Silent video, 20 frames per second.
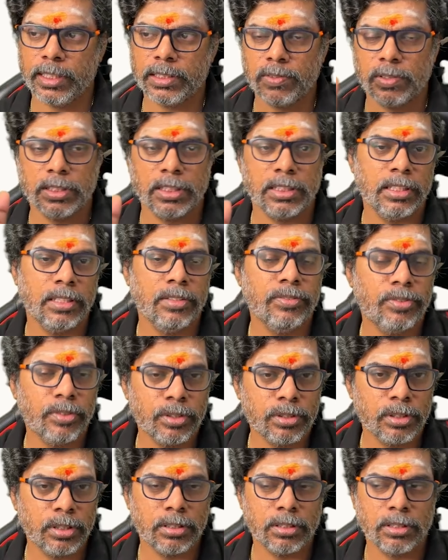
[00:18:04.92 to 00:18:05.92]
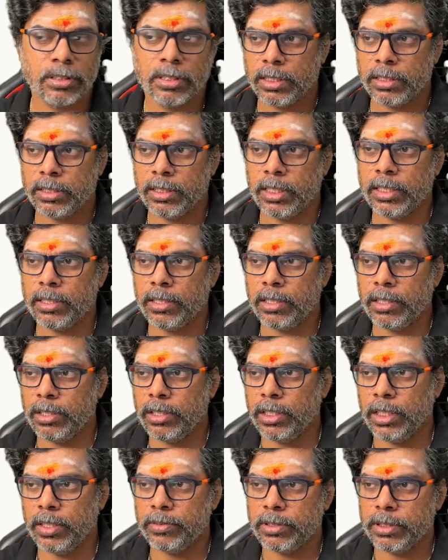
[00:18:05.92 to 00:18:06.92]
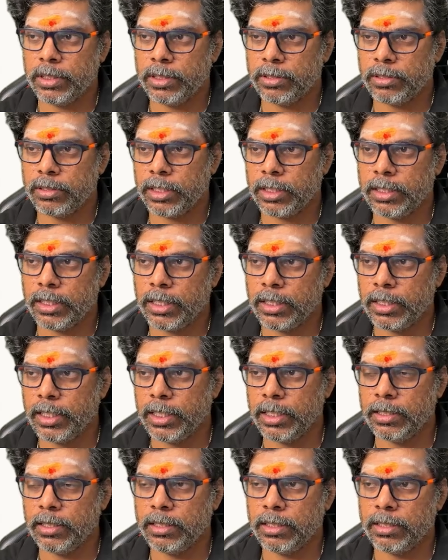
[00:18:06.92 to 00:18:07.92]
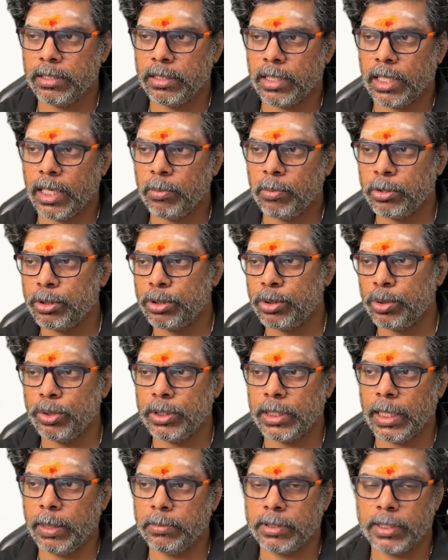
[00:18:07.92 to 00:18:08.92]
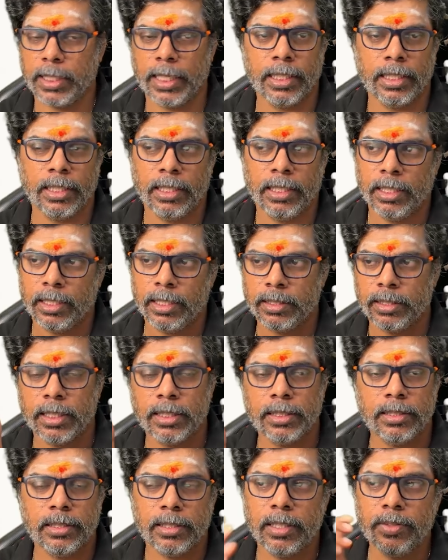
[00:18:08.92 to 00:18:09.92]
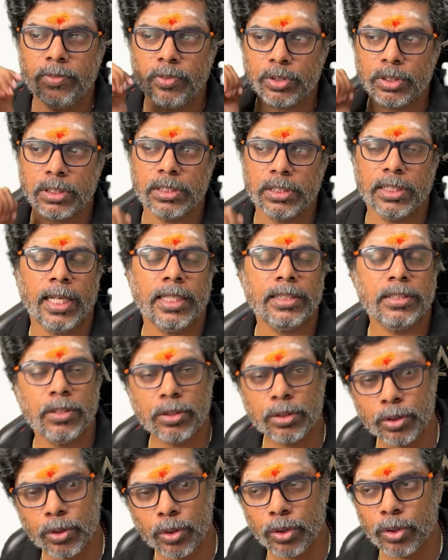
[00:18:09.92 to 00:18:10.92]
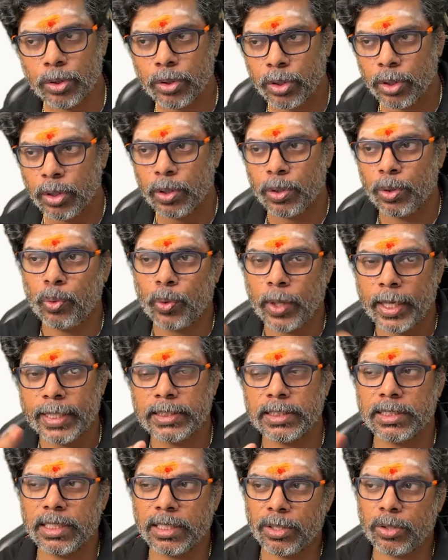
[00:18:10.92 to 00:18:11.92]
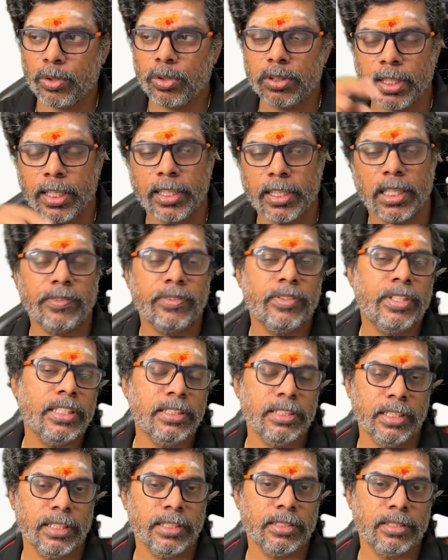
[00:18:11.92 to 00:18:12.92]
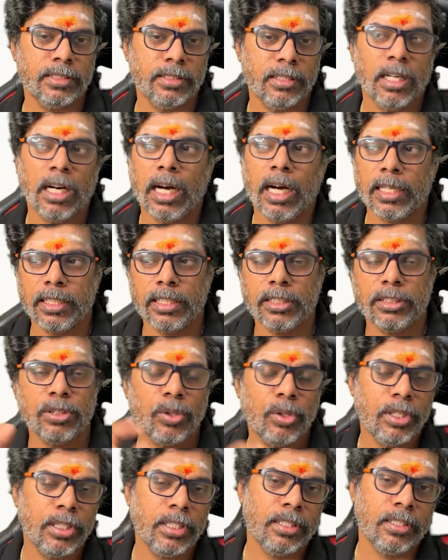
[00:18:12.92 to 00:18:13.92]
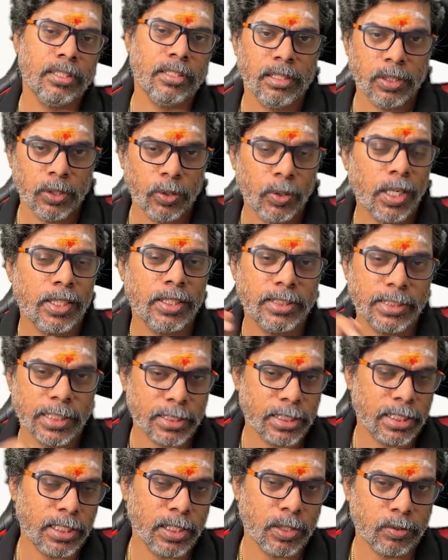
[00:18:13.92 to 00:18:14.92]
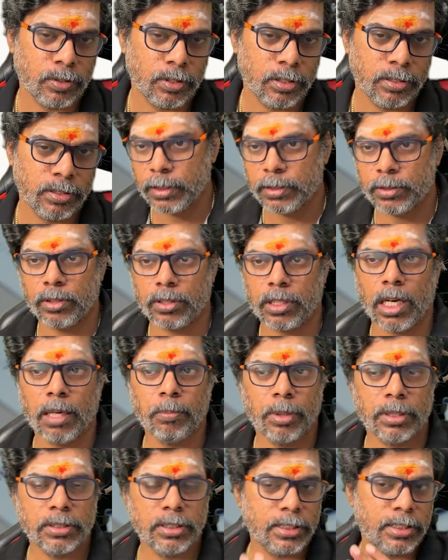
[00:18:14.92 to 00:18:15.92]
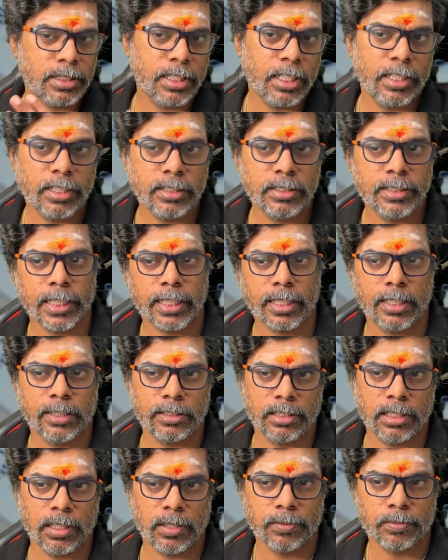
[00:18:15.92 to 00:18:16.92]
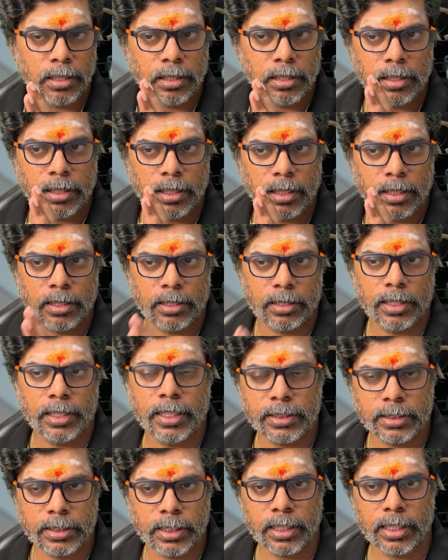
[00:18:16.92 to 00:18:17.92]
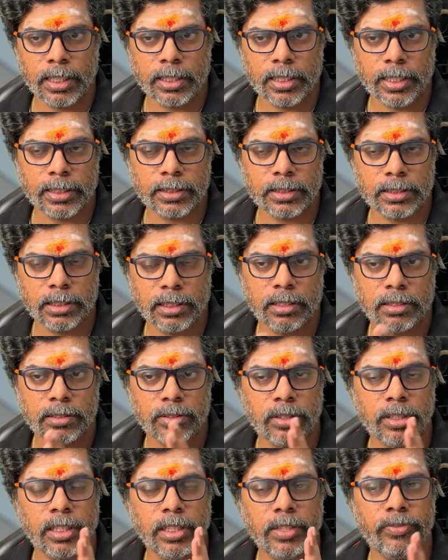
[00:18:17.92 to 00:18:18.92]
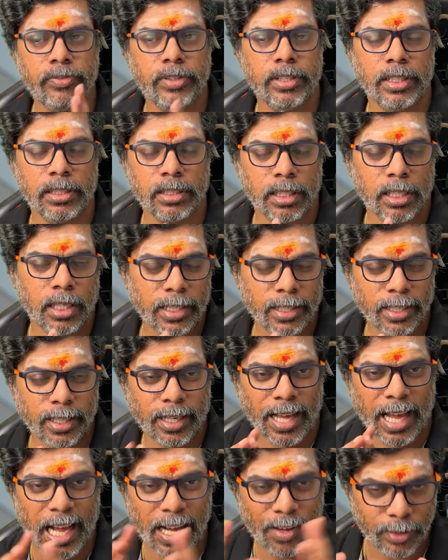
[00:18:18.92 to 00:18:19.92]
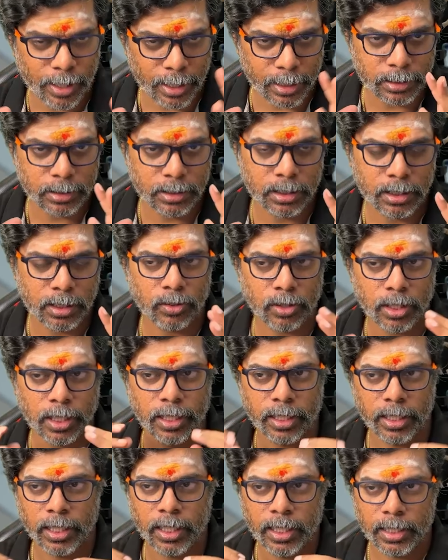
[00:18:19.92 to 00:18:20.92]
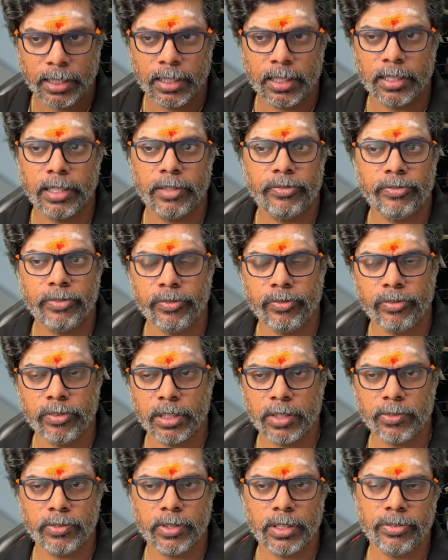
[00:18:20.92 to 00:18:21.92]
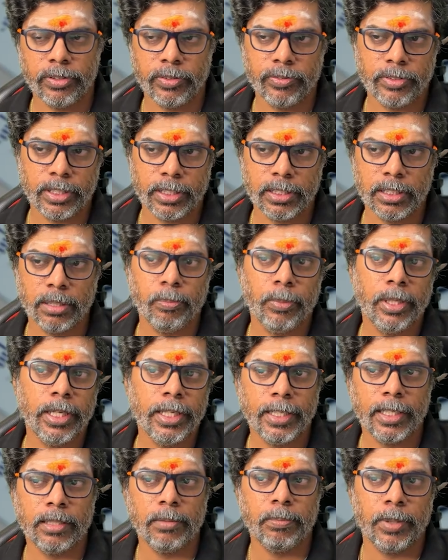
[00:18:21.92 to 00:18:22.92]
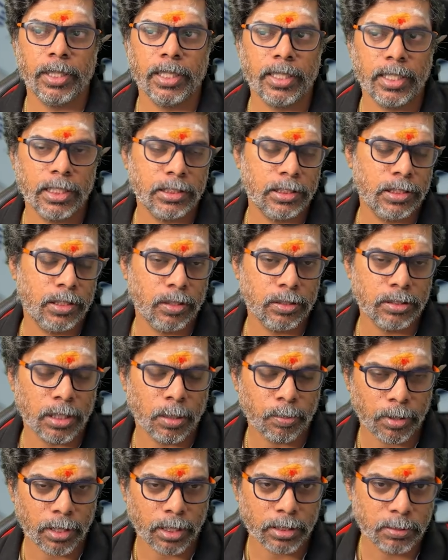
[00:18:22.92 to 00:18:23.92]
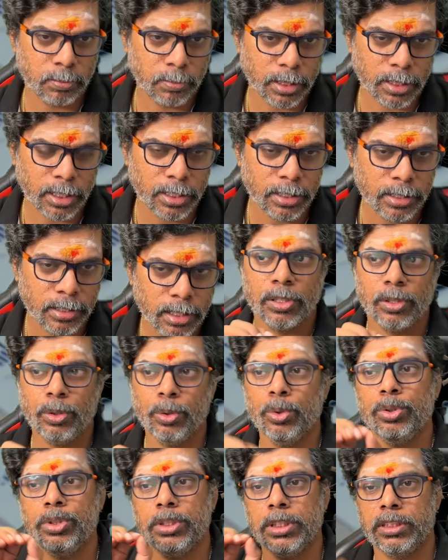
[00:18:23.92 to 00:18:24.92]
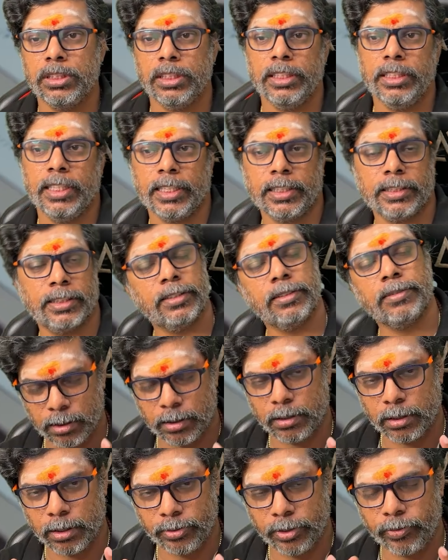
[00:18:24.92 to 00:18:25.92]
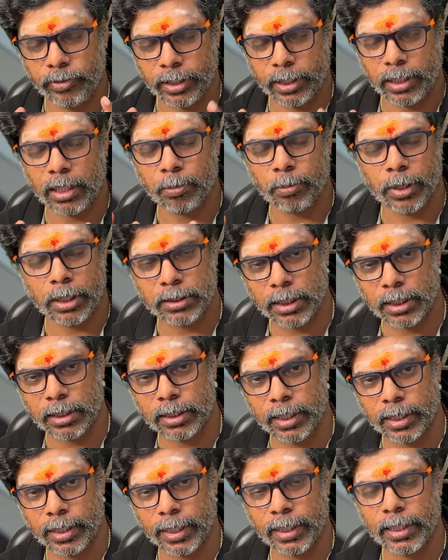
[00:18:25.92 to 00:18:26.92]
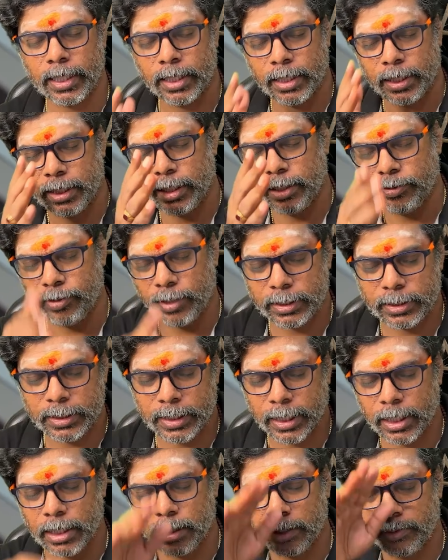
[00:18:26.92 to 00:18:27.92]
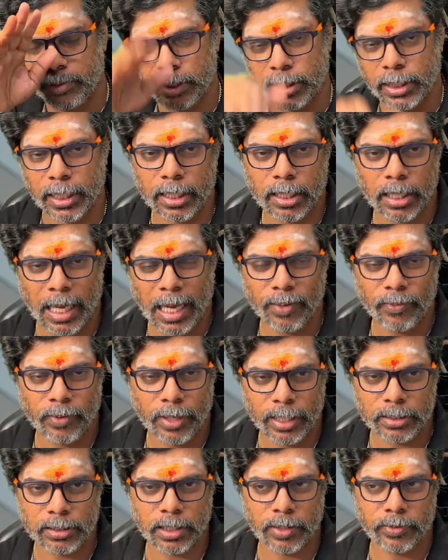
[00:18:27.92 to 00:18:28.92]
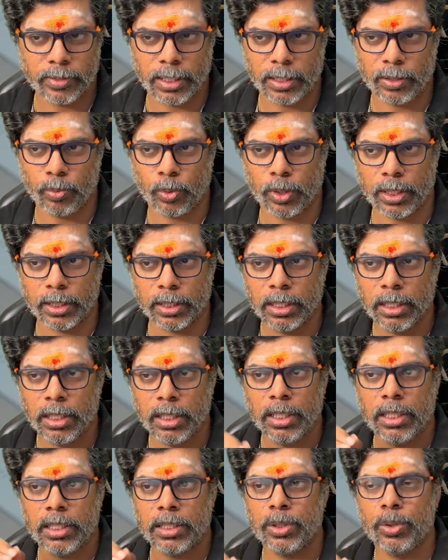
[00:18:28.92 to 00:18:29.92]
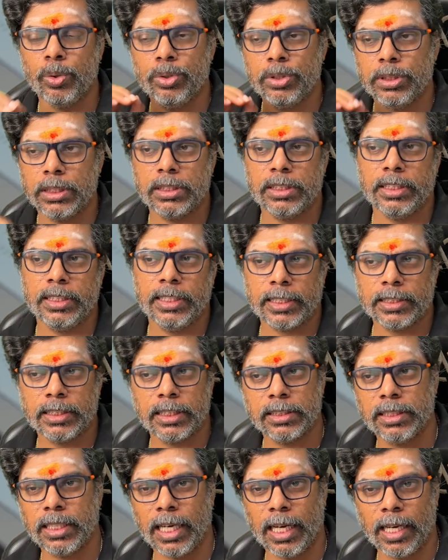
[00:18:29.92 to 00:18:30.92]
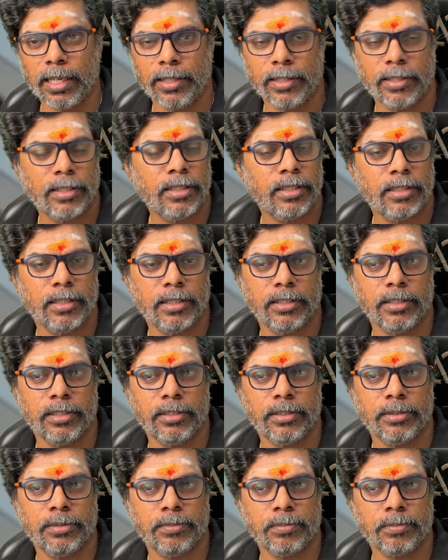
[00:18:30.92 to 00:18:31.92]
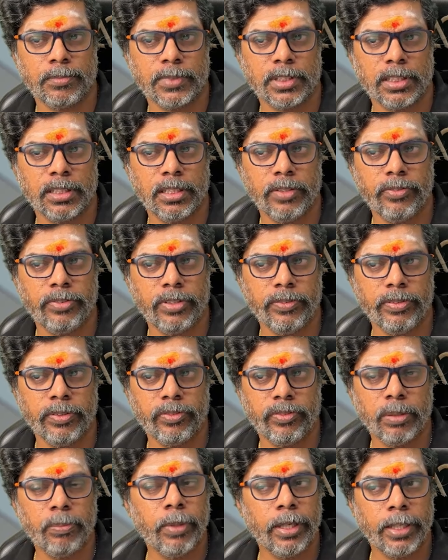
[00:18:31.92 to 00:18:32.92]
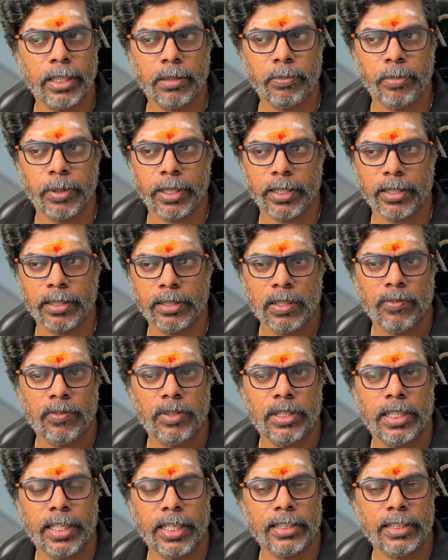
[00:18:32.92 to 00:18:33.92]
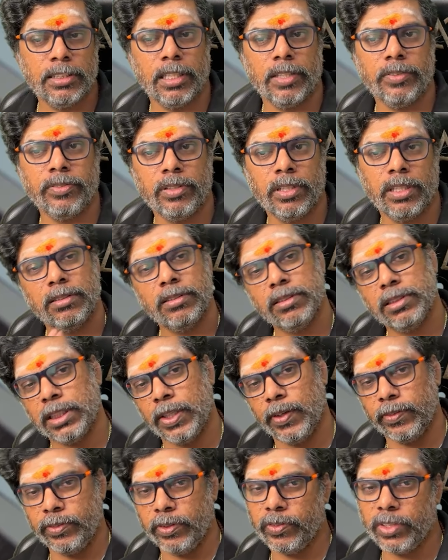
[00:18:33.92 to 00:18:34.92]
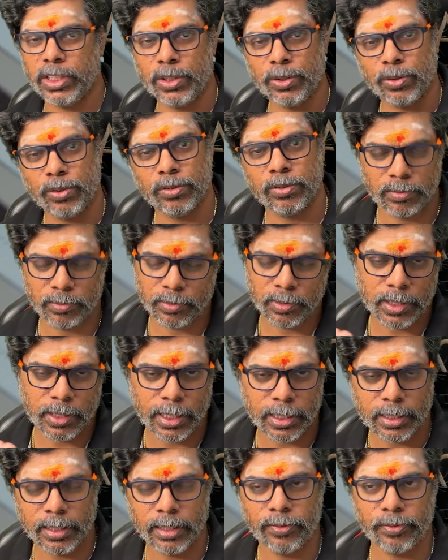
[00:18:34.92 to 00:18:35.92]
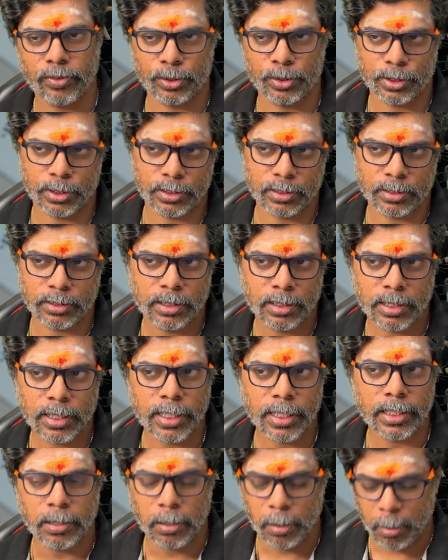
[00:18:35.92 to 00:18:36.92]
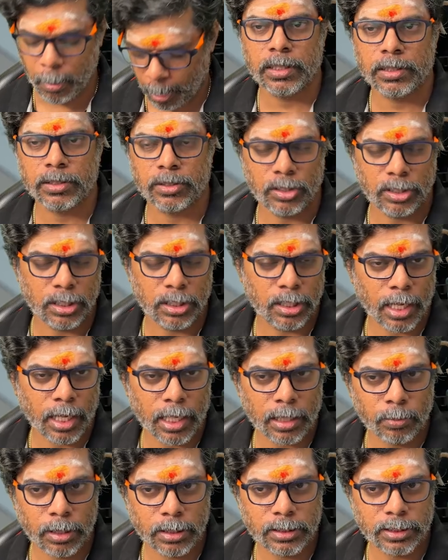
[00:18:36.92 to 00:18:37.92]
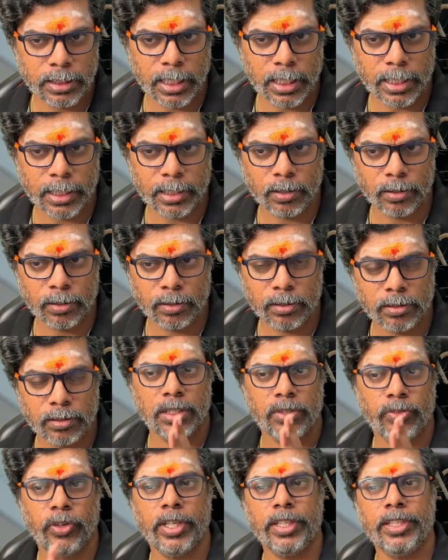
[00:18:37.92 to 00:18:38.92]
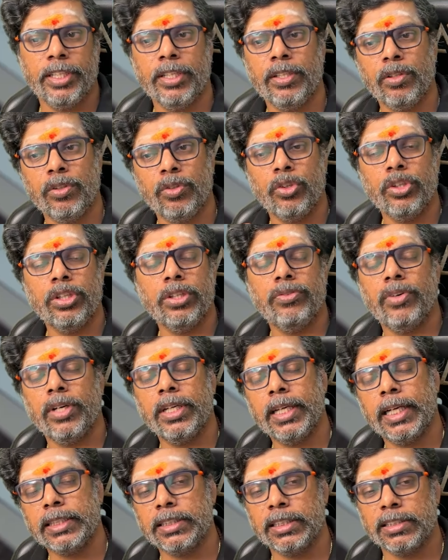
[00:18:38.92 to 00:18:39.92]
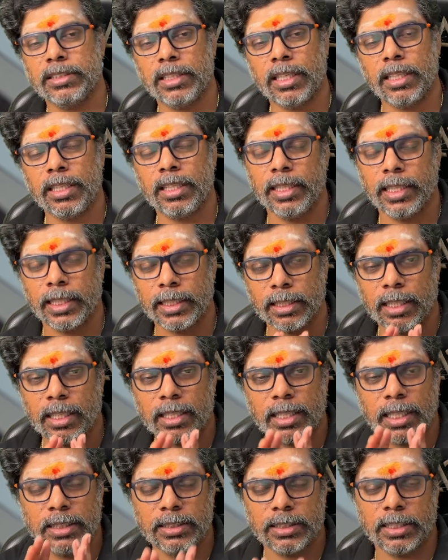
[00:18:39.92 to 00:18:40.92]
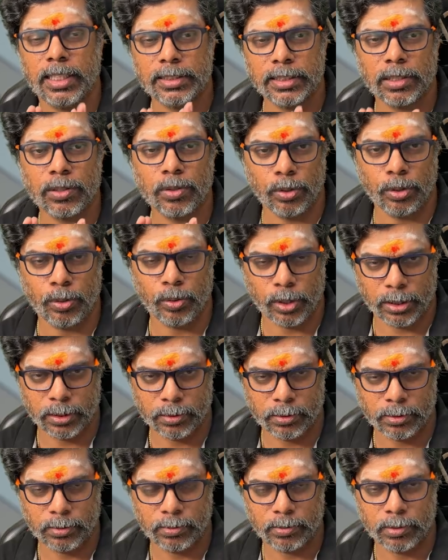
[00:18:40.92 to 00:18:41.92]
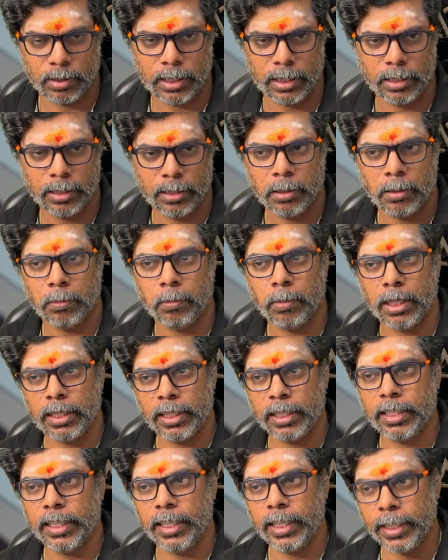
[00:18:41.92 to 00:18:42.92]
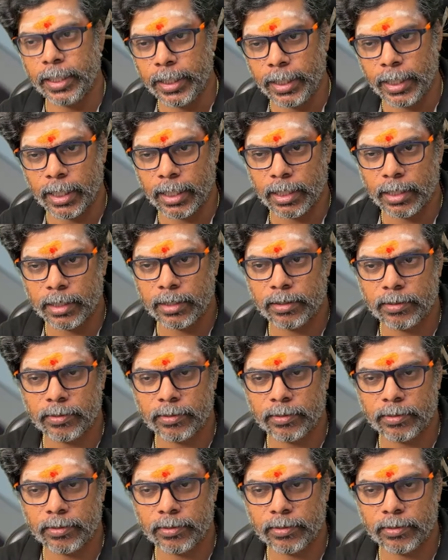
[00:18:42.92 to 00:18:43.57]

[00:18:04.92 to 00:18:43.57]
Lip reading: versus Infosys. Then you see 330 is almost 2 times, right? Then Infosys has to show twice the growth rate of TCS. Are they showing? You have to check that out. So compensation related checklist now. In an industry context, so Nifty in an average, okay, in Nifty 50, the median pay ratio is approximately 260x. The 50 companies are there, right? If I take an average of that one, 260x is the Nifty 50 median pay with a range of 752, like Infosys, right? So in a normal scenario, 20 to 25x's are considered as a good one, okay? But in India,